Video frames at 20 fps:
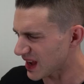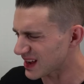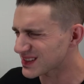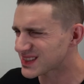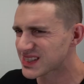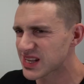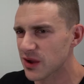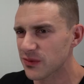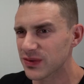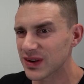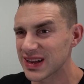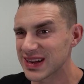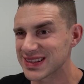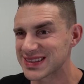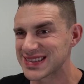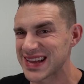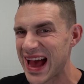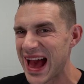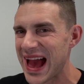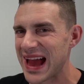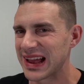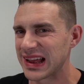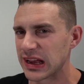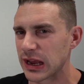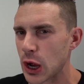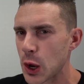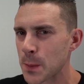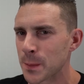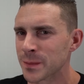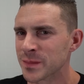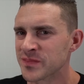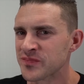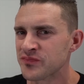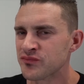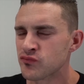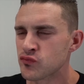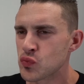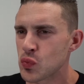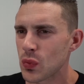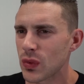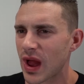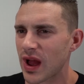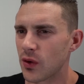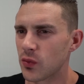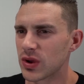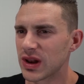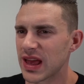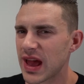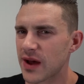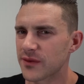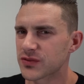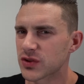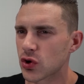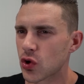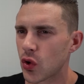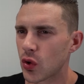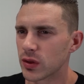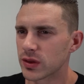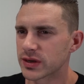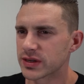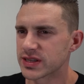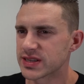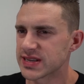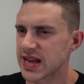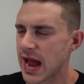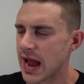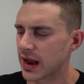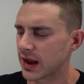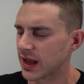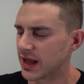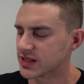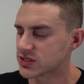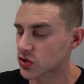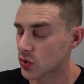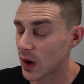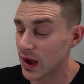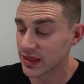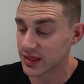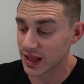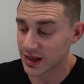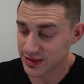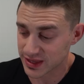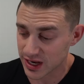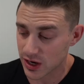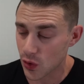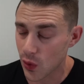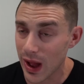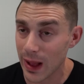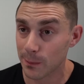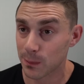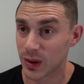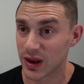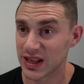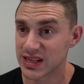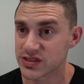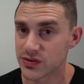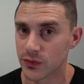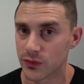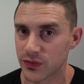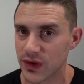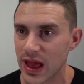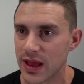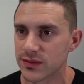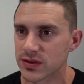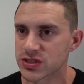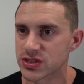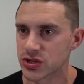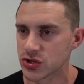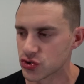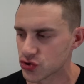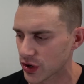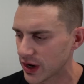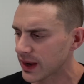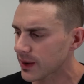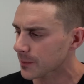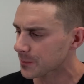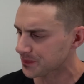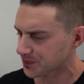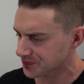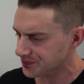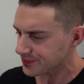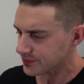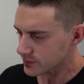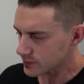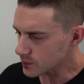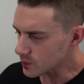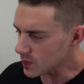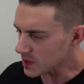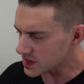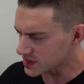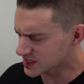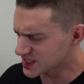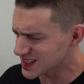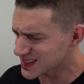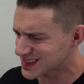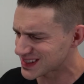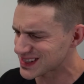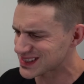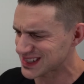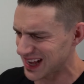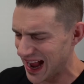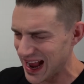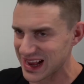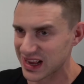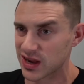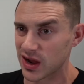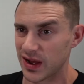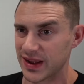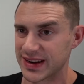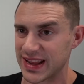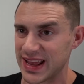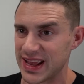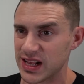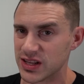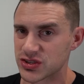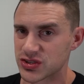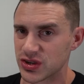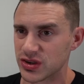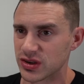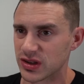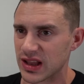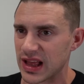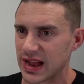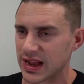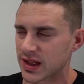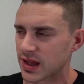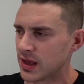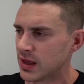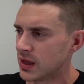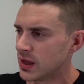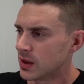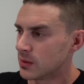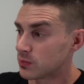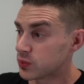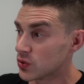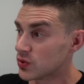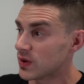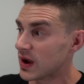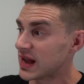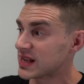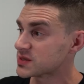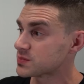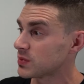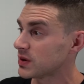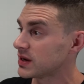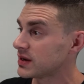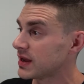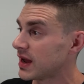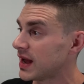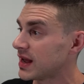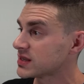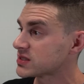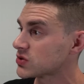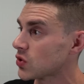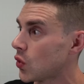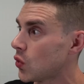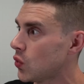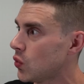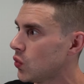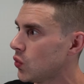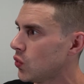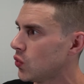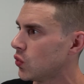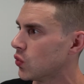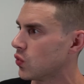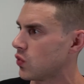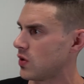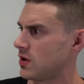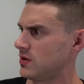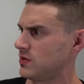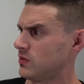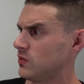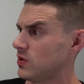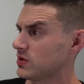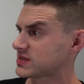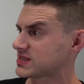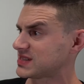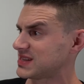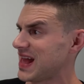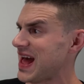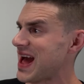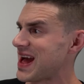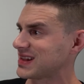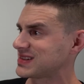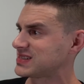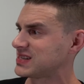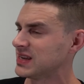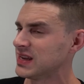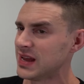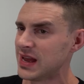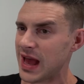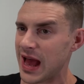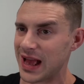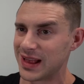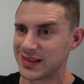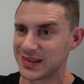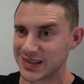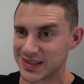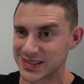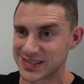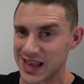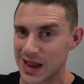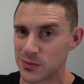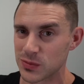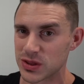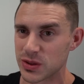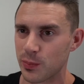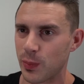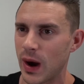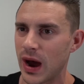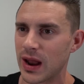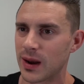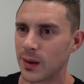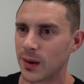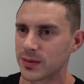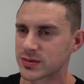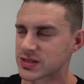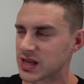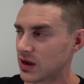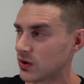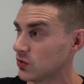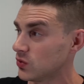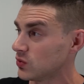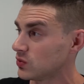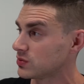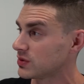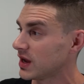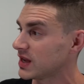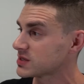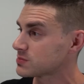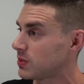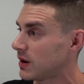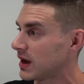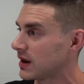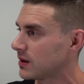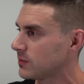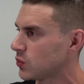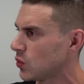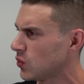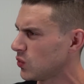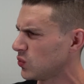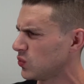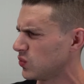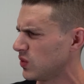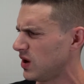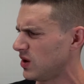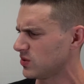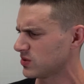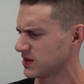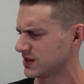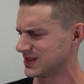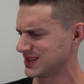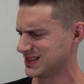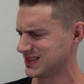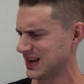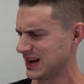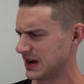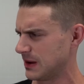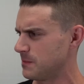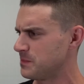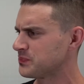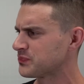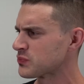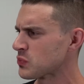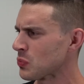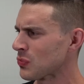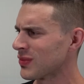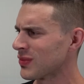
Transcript: it's definitely a tang. I really have to call it a tang. It's quite like, they're quite pleasant flavors to drink. Just the tang kind of hits you. You're like, blue raspberry, nice. Ooh, what's that? And the same with the pineapple. It's like, ooh, nice pineapple. Ooh, hold on a second.